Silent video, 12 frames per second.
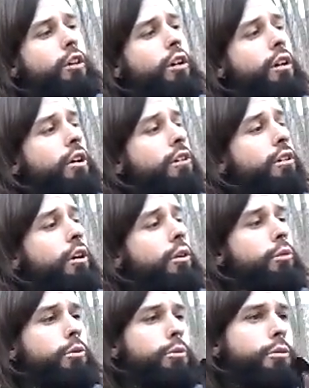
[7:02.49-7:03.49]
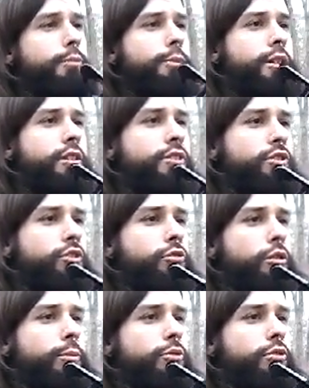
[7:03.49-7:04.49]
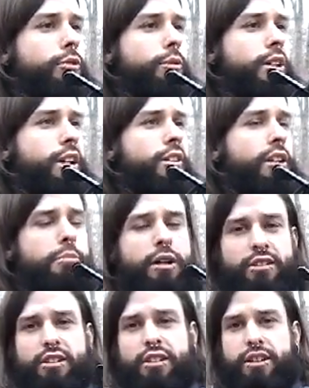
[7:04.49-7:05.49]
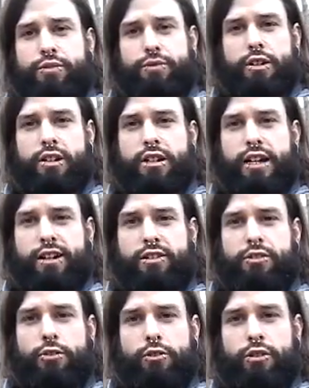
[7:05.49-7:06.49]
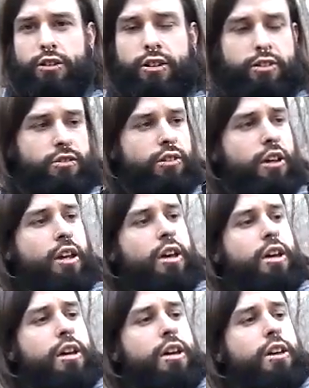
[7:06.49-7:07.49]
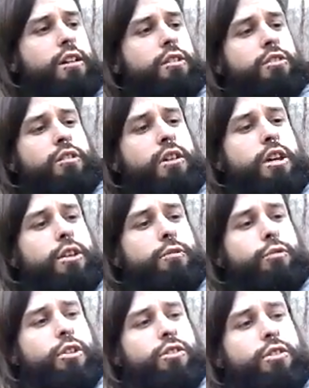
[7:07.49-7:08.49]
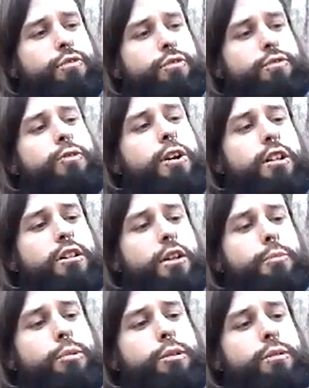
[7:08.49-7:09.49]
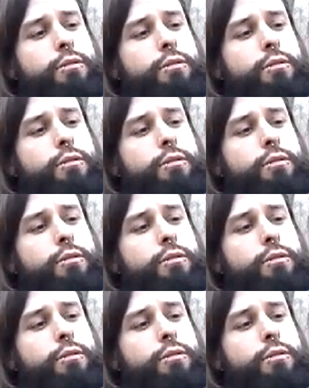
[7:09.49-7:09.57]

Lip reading: No, because there's a grub screw in there, and I'm not taking a fucking hacksaw to this and risk fucking up